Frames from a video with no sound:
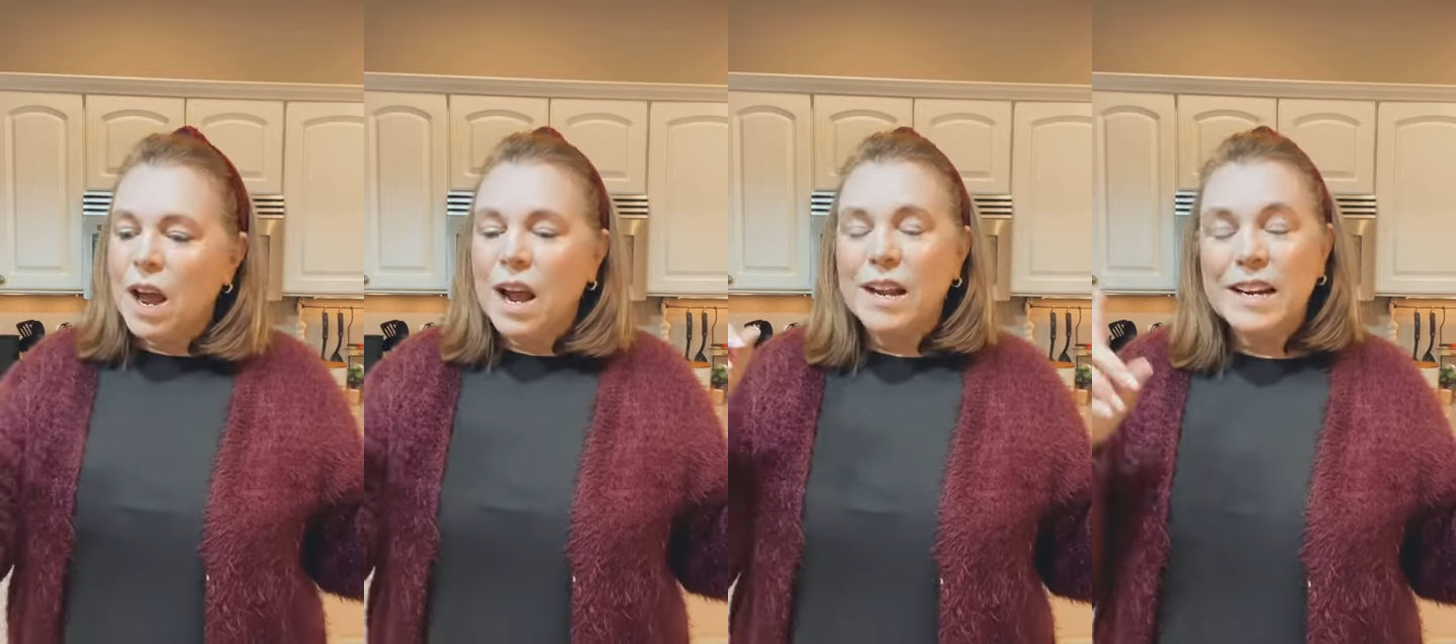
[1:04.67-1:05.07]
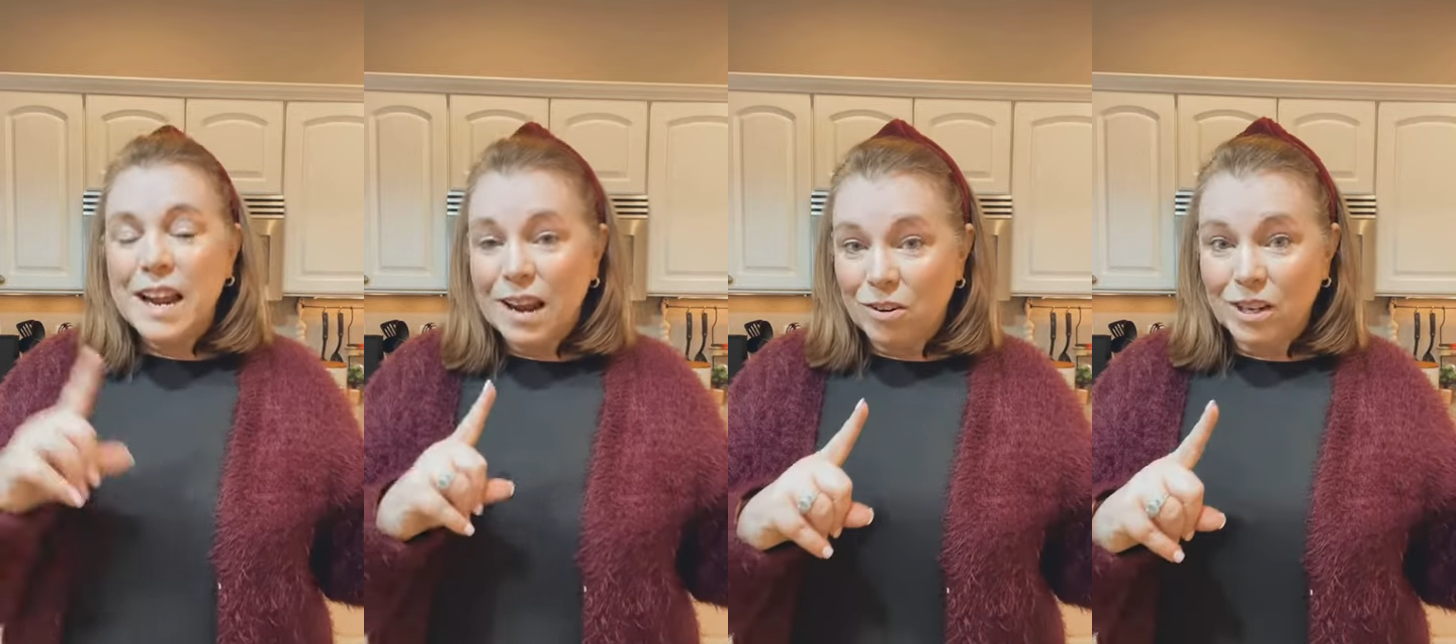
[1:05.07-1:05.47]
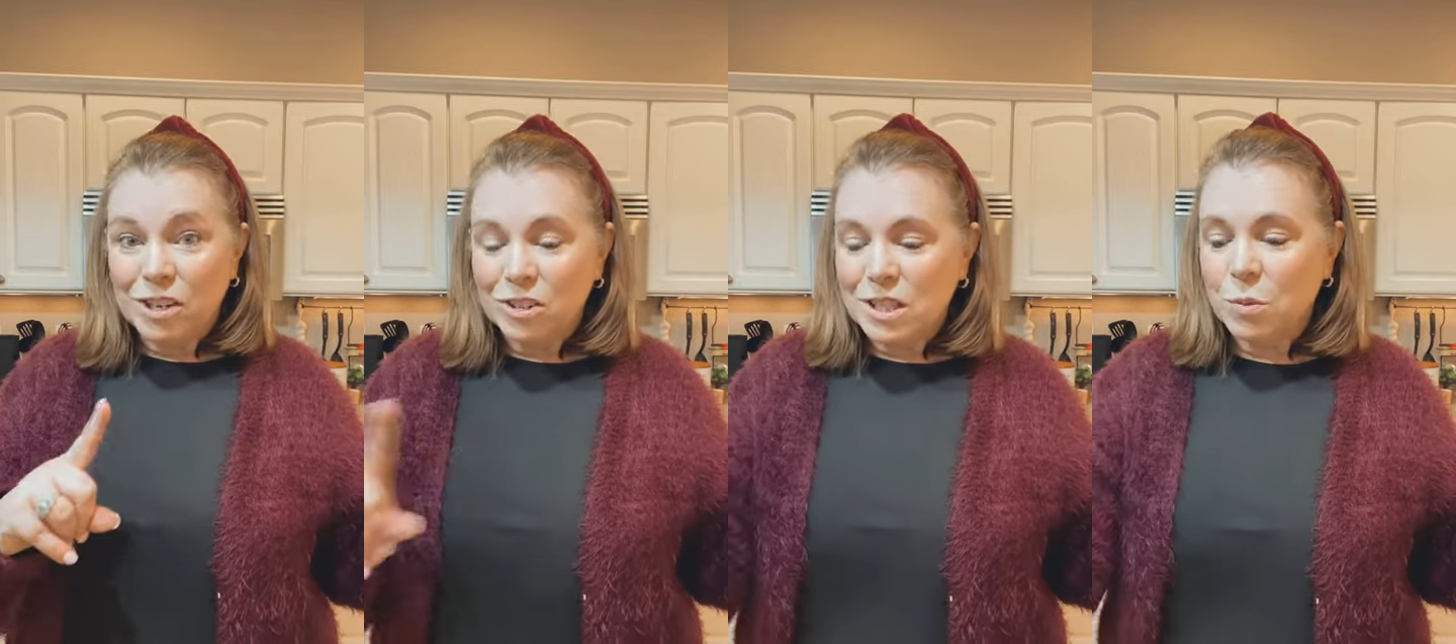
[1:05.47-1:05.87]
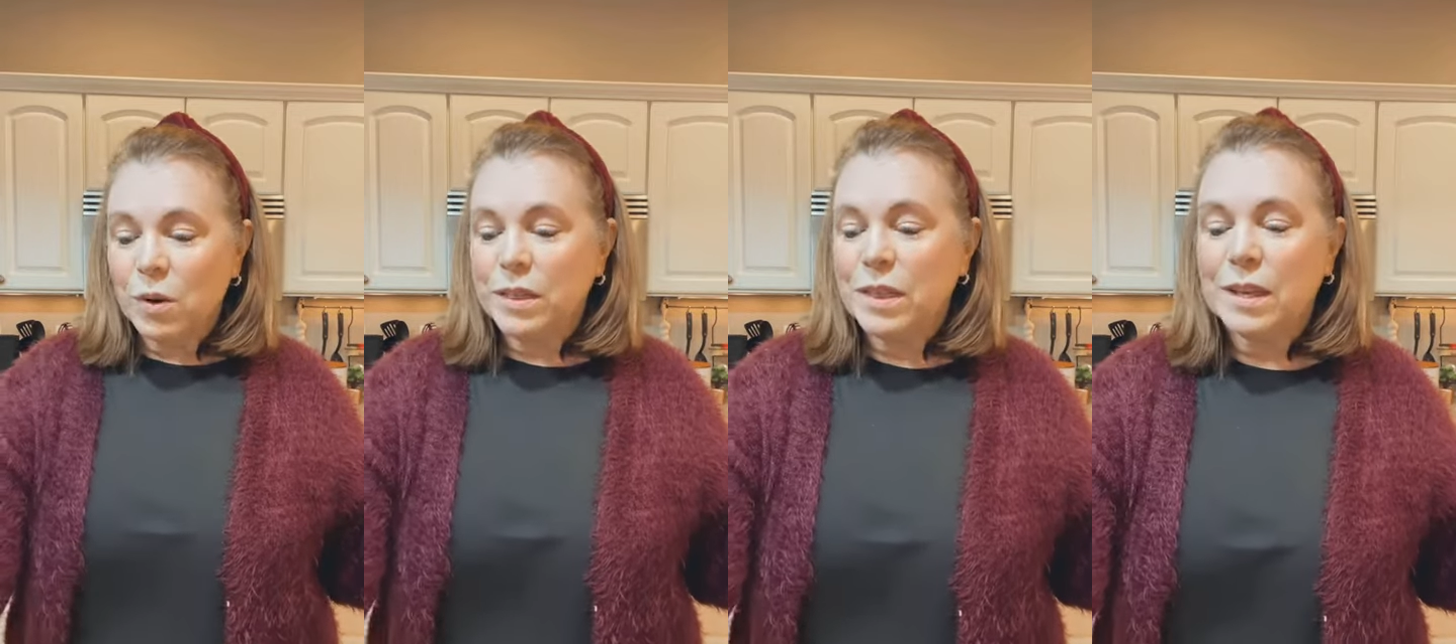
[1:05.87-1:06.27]
Now, here's the
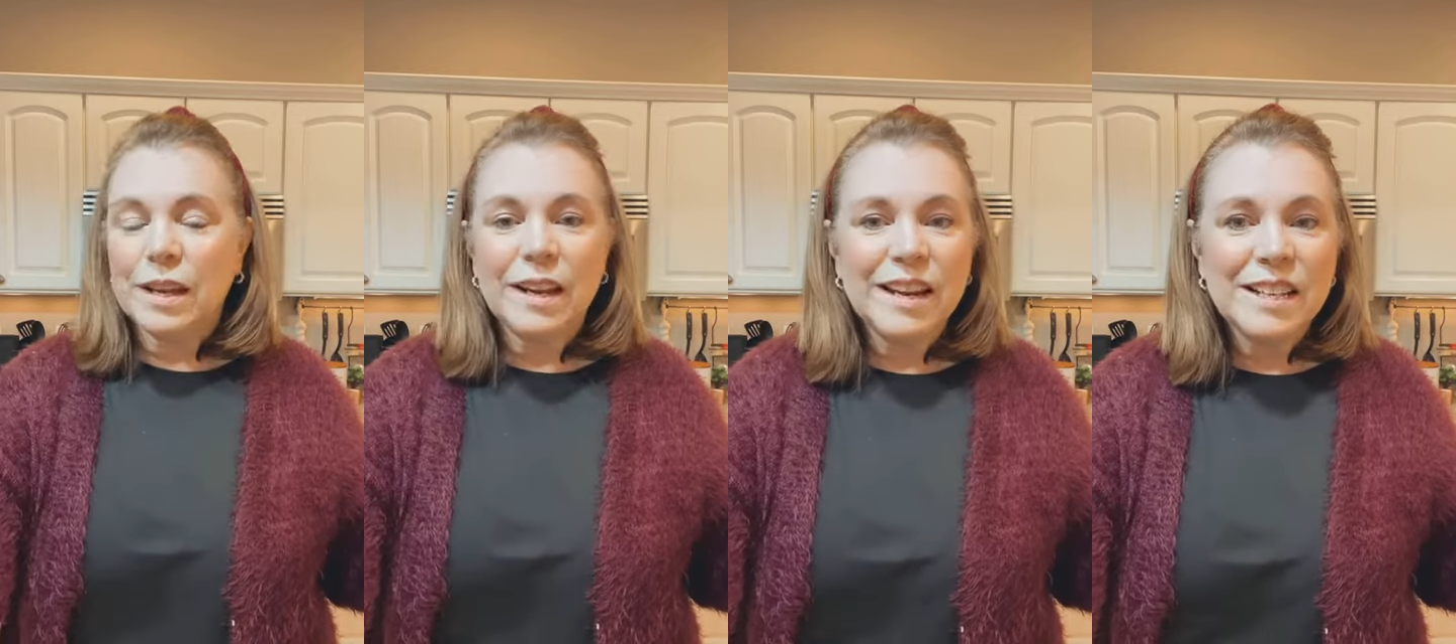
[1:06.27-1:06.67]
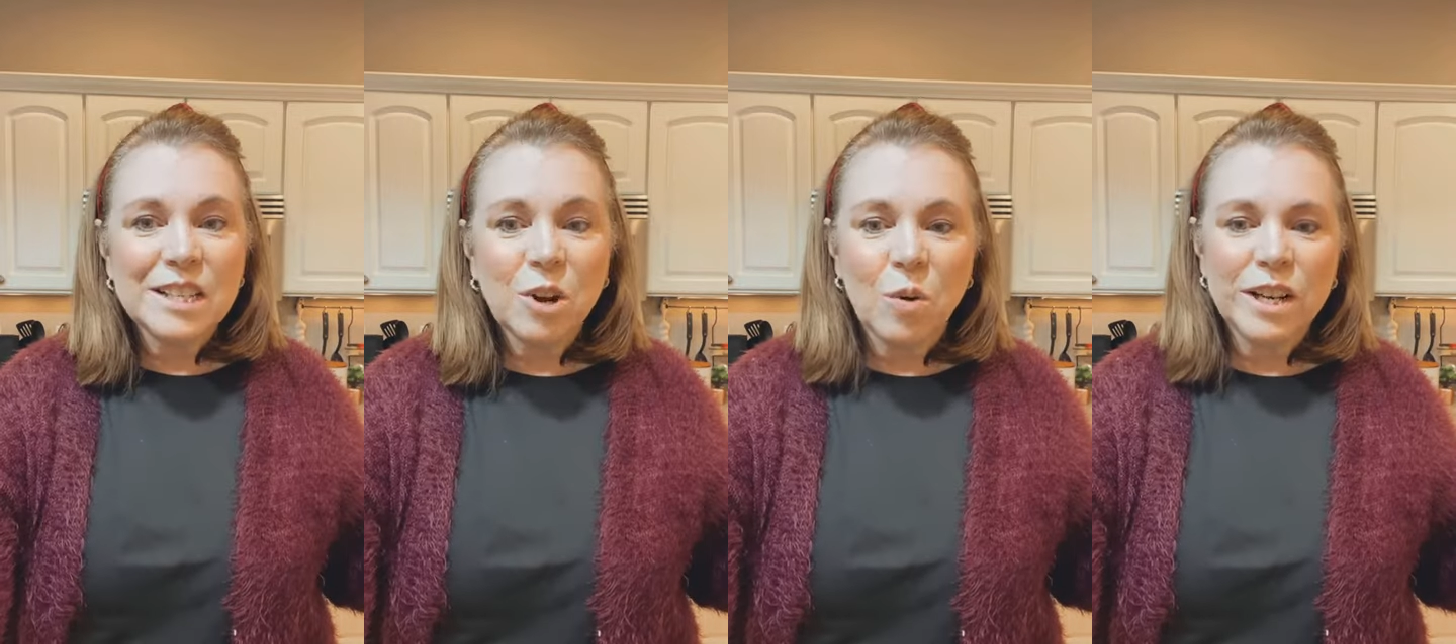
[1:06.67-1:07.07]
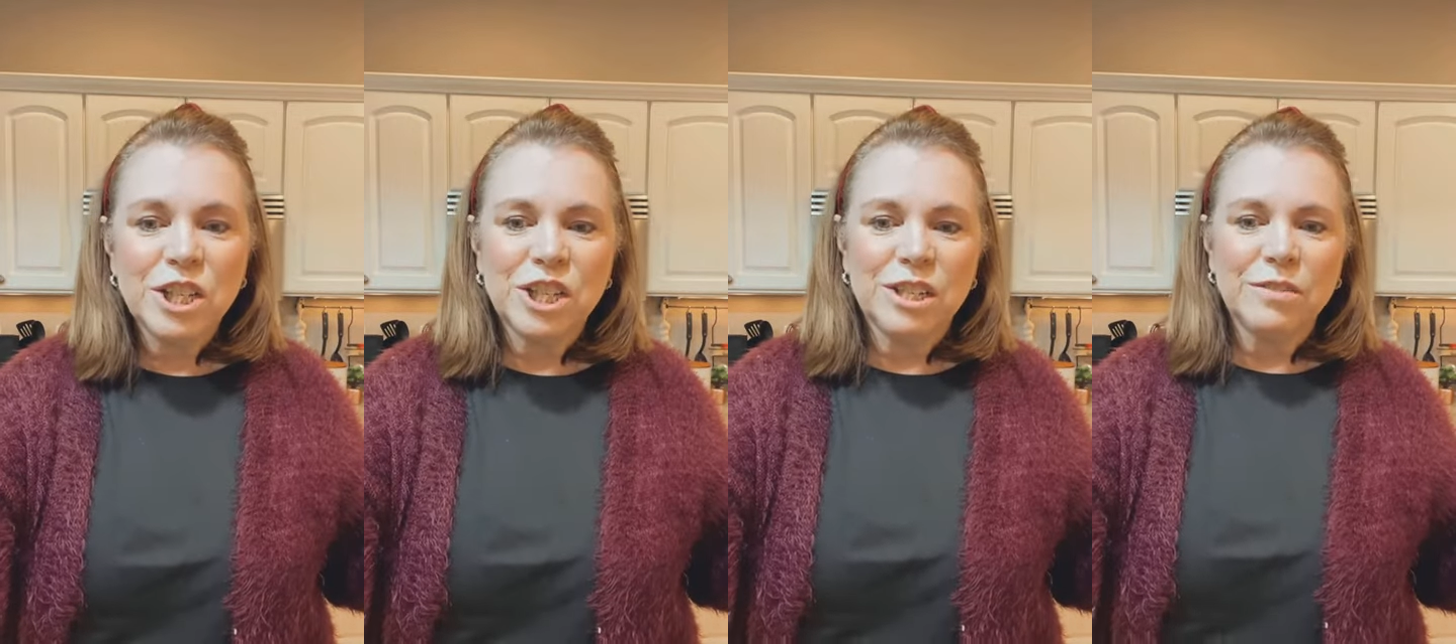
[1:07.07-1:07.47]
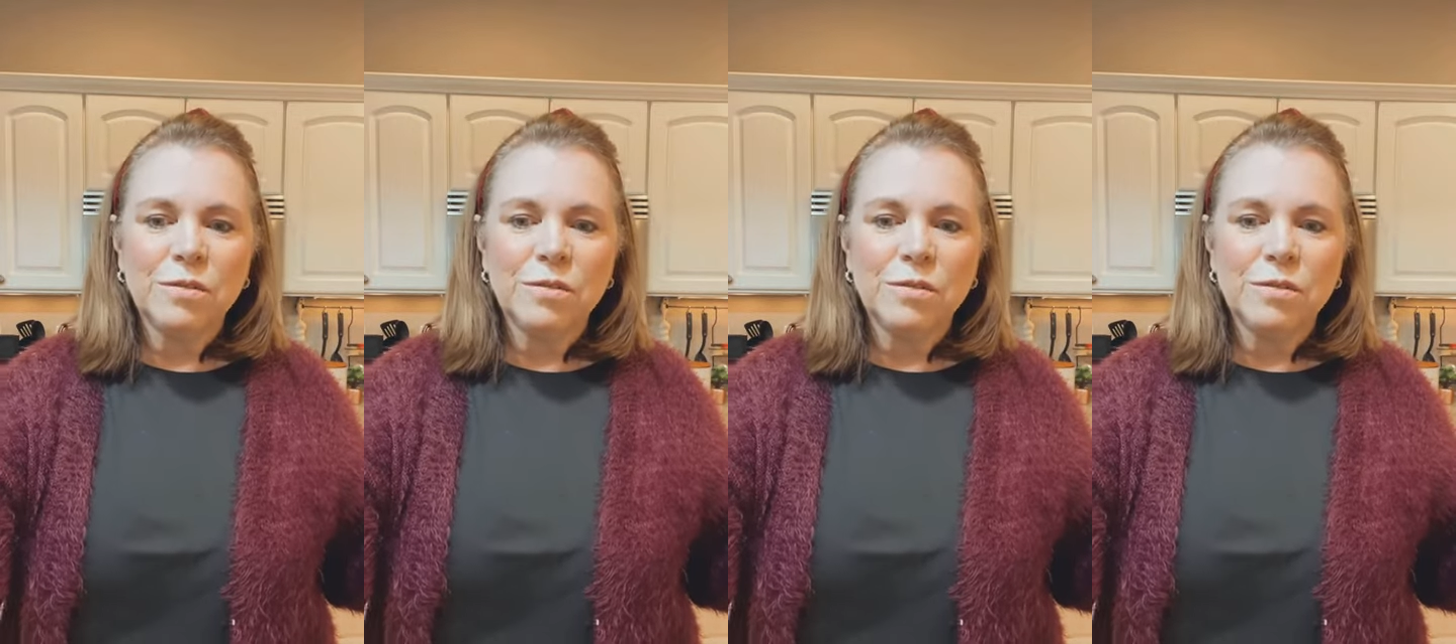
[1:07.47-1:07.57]
one thing, and it's a question